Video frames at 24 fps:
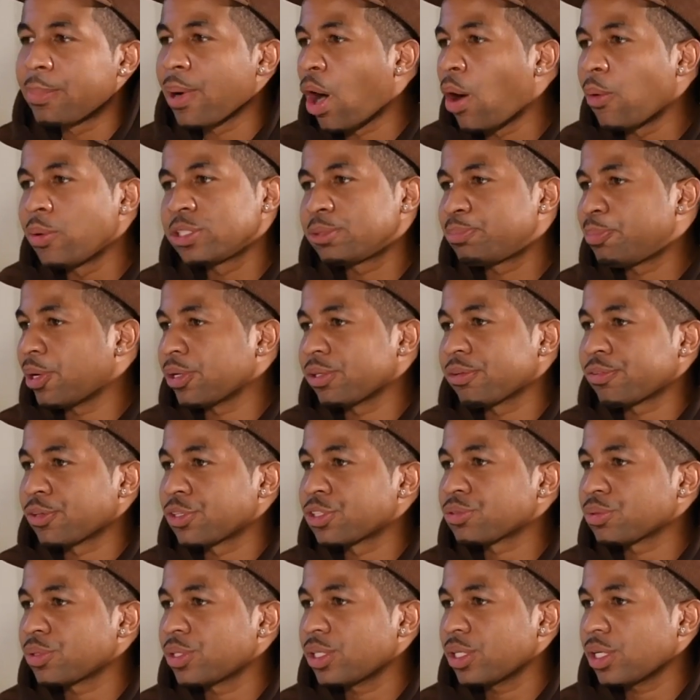always bail the
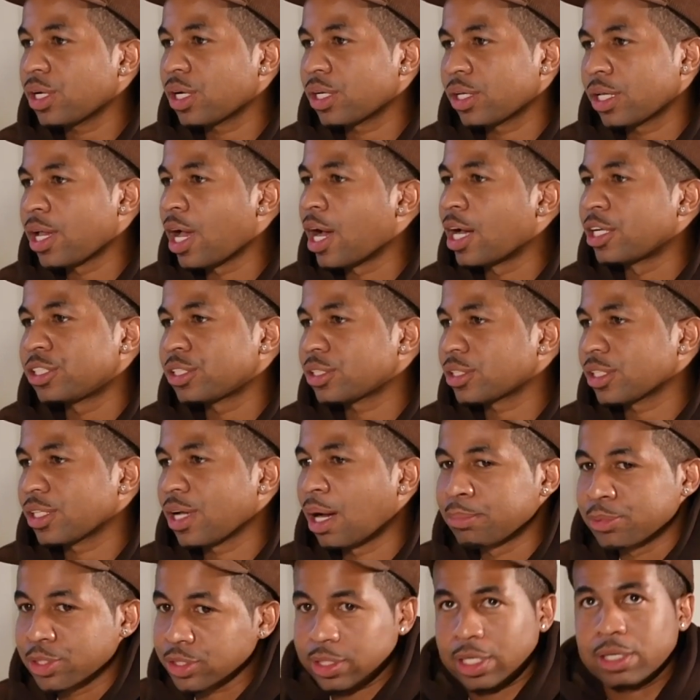first one. Yeah,
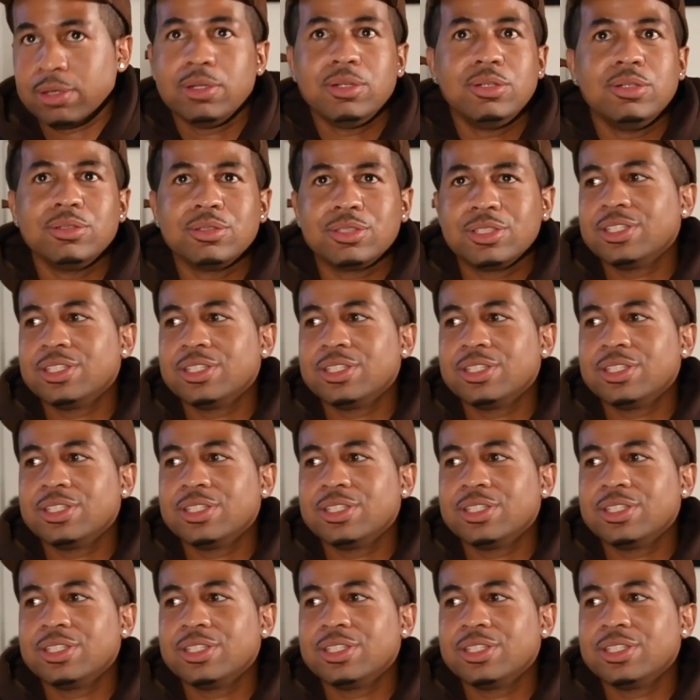I'm just like, oh shit.